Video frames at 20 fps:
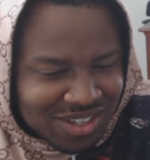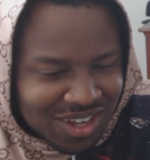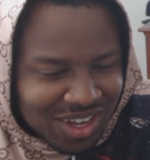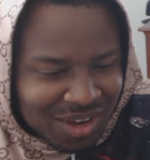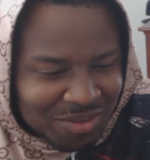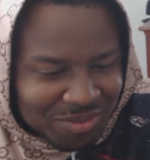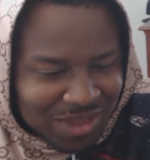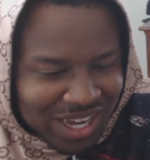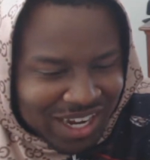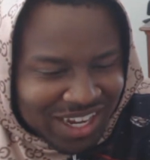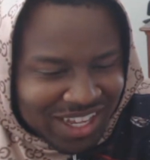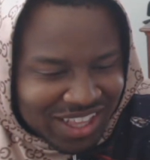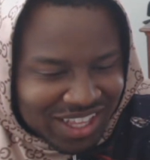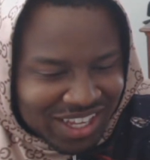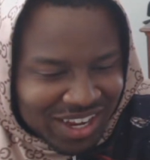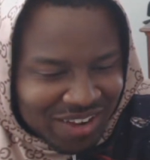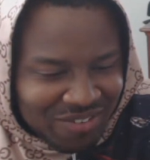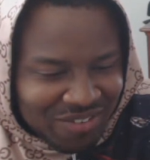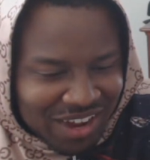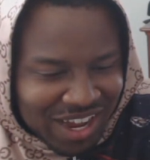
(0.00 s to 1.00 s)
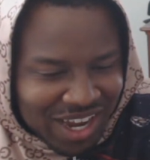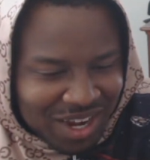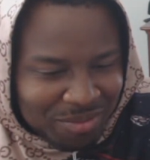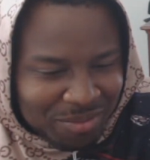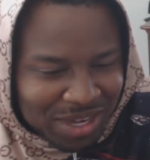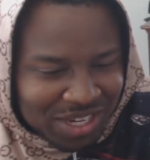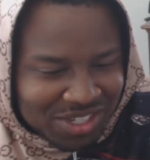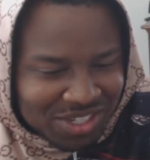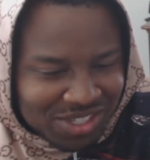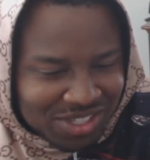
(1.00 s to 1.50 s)
I'm liking the different
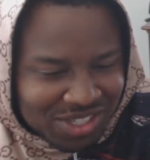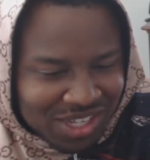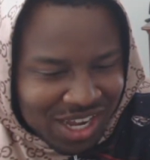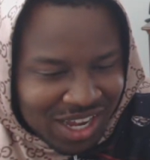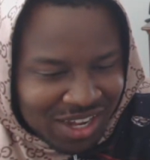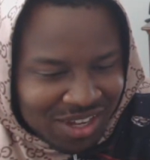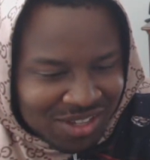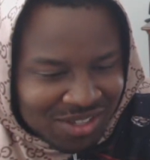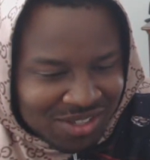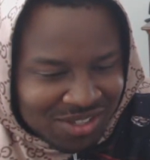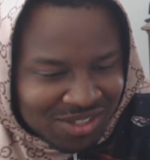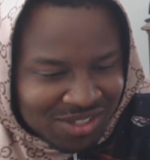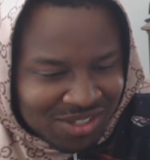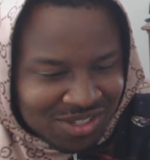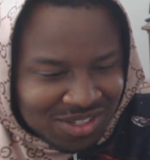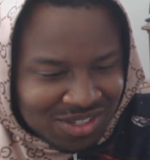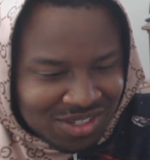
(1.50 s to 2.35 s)
animation styles.